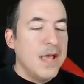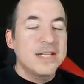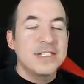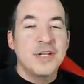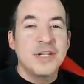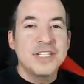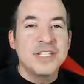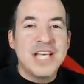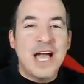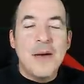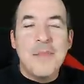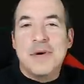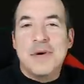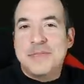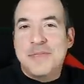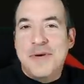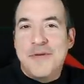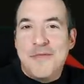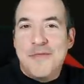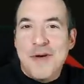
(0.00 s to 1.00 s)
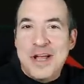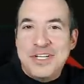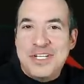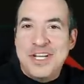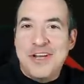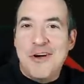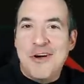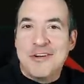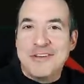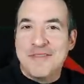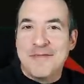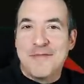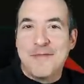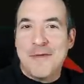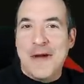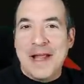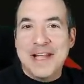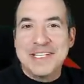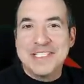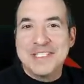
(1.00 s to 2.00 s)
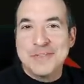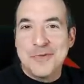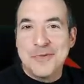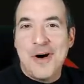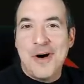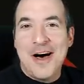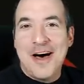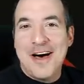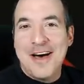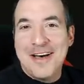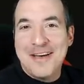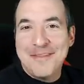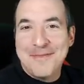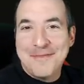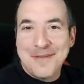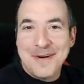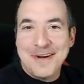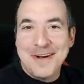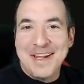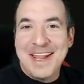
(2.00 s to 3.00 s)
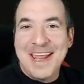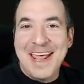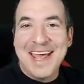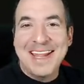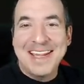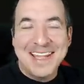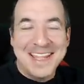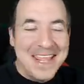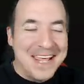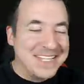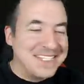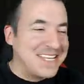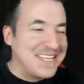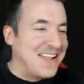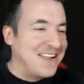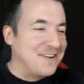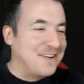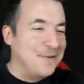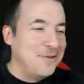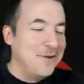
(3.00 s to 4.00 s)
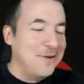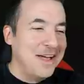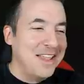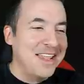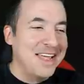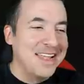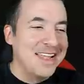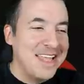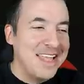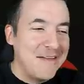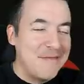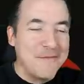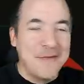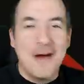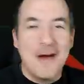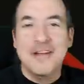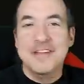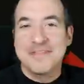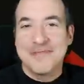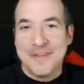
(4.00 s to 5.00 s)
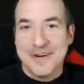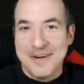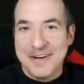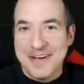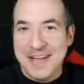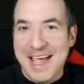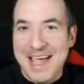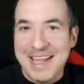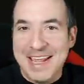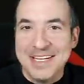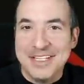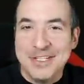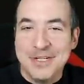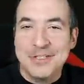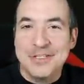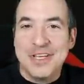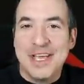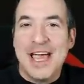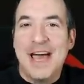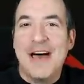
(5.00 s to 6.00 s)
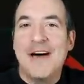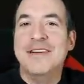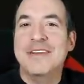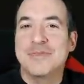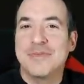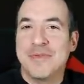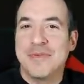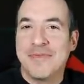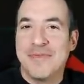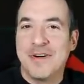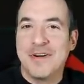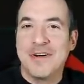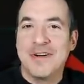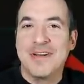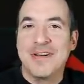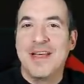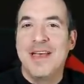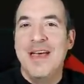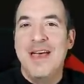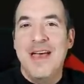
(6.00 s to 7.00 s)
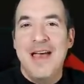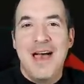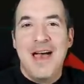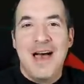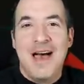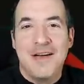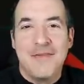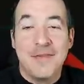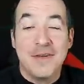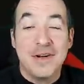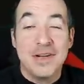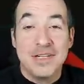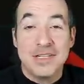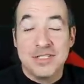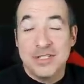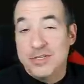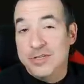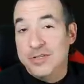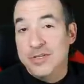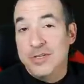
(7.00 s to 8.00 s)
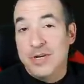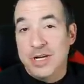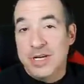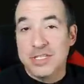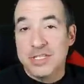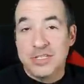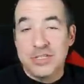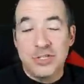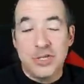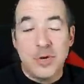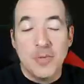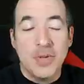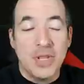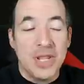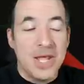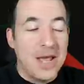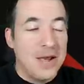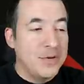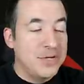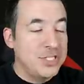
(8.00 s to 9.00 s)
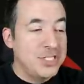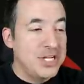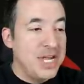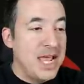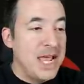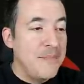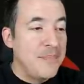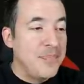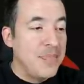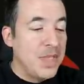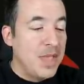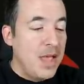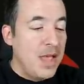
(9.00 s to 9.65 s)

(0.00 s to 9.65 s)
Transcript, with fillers: So this guy must be French. He calls him François Ferdinand. That's kind of cool. I like that. Franz Ferdinand is usually how he's referred for his German language name.